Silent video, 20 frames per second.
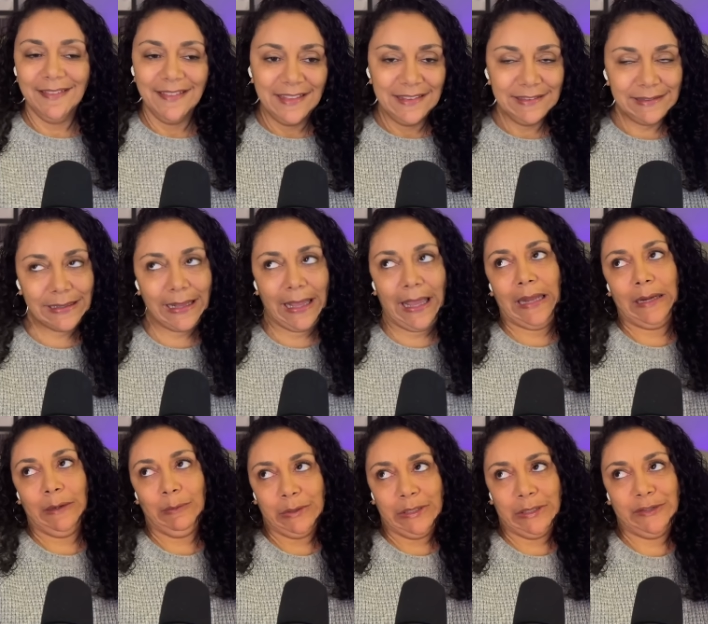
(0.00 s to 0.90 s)
See, like, I
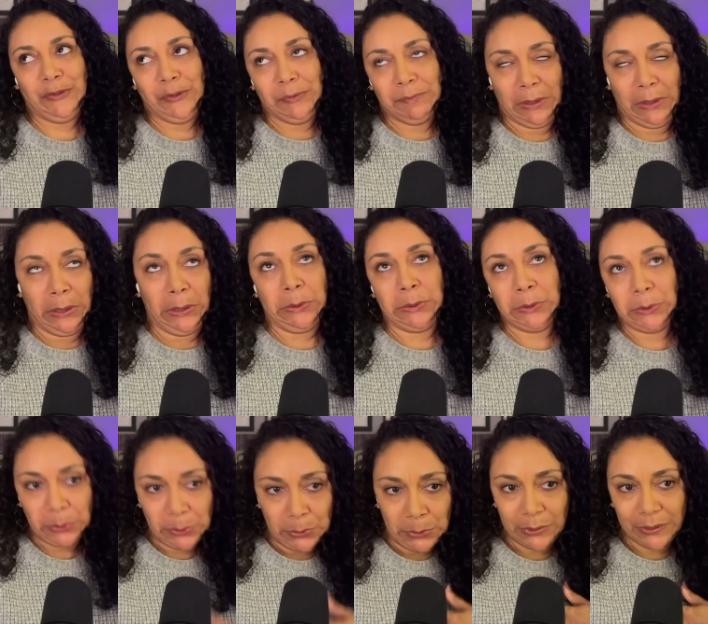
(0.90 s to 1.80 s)
don't want to toot my own
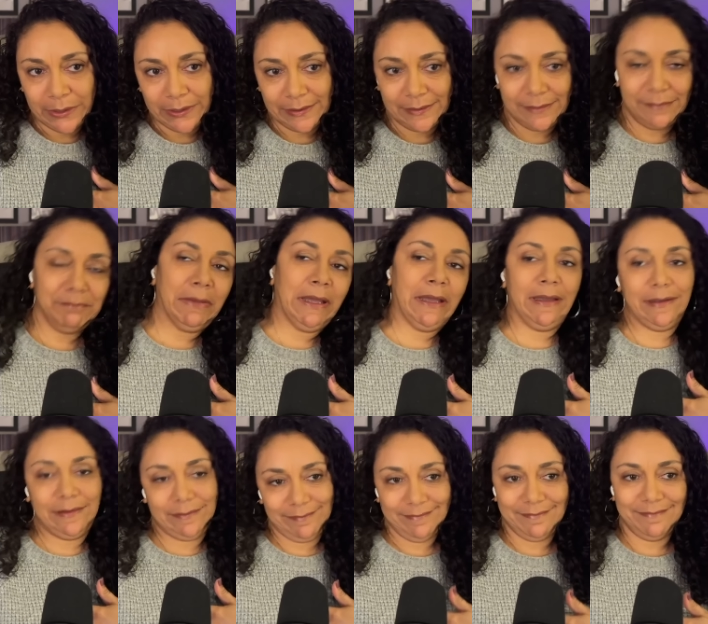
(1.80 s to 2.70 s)
horn,
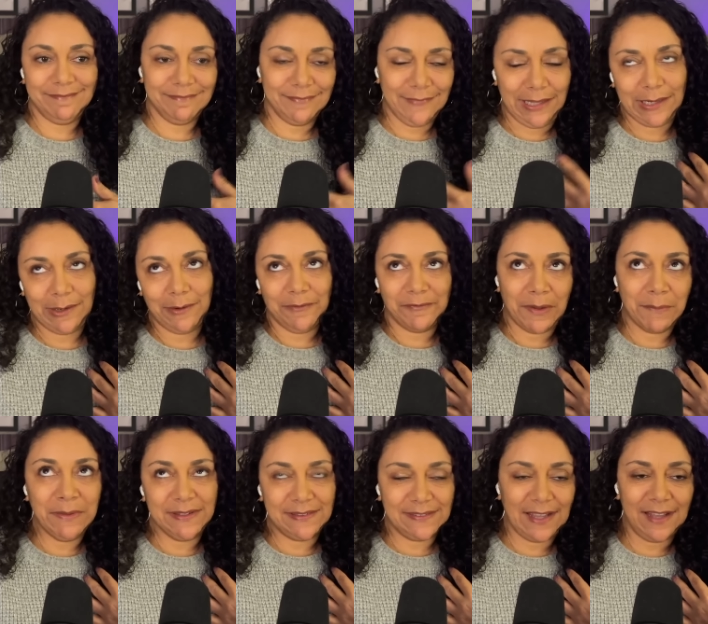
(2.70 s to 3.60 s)
but, you know, if I'm
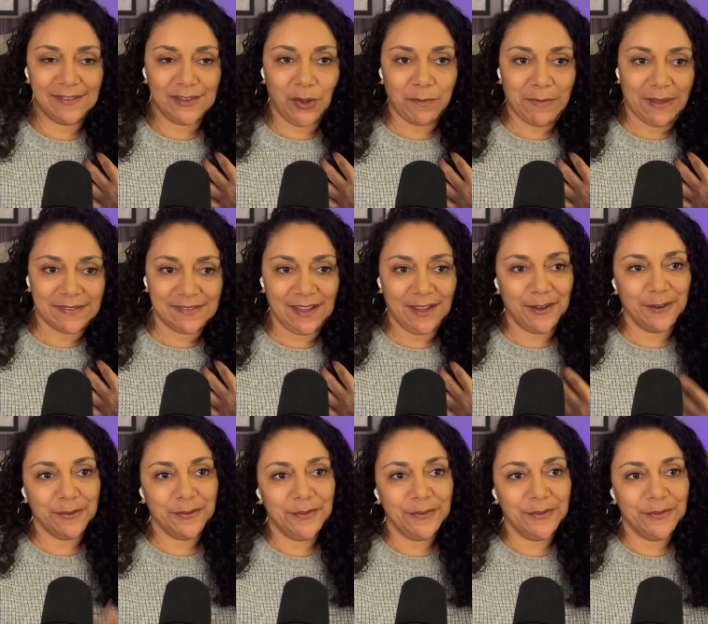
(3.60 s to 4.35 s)
going to say so myself.